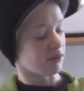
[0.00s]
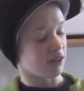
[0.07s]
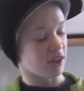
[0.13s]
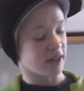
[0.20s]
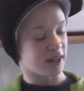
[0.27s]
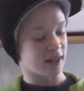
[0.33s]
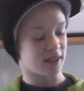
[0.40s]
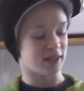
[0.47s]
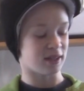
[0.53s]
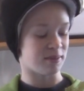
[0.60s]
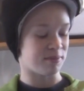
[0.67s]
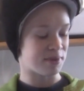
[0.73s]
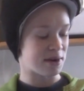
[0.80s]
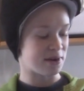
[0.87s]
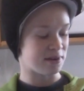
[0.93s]
everything
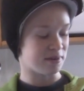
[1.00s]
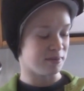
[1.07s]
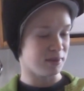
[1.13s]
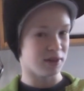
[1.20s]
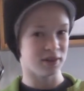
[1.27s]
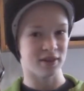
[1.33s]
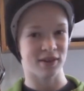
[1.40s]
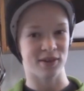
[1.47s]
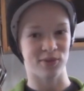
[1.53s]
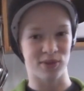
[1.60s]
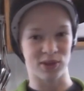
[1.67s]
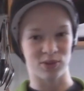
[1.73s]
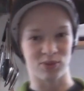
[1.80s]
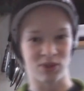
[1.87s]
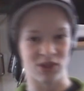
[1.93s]
except powdered milk,
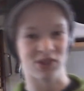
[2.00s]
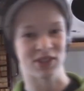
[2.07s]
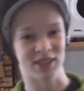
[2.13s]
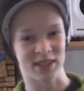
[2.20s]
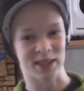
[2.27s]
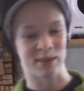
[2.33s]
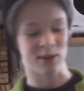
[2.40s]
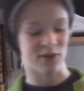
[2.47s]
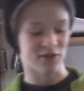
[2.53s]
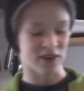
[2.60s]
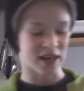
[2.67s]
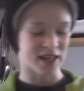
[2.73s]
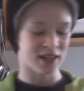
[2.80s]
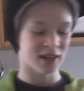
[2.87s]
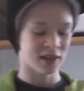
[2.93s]
which we couldn't seem to
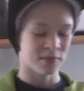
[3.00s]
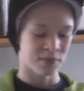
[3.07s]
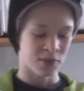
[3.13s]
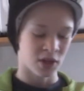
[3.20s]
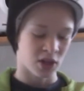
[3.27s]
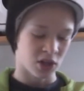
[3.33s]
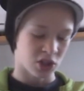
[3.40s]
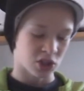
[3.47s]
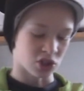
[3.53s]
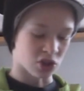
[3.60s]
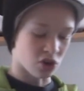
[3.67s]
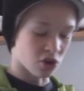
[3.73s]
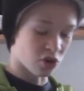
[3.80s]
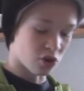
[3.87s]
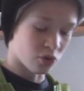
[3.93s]
find.
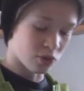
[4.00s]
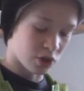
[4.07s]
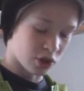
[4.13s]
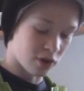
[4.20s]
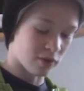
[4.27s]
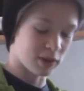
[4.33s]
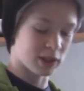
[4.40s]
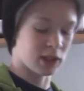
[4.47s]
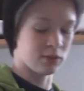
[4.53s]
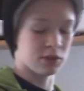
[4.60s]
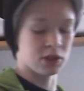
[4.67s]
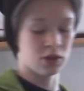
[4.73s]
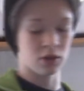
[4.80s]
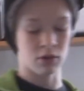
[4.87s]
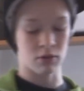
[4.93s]
So we thought we'd
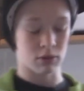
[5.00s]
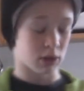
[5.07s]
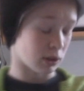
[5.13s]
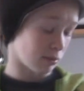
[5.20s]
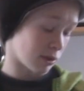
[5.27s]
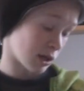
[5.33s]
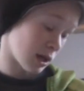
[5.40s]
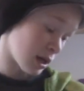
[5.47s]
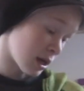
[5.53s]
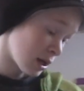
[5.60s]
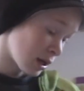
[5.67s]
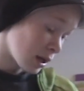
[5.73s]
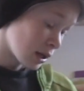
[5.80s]
substitute it with something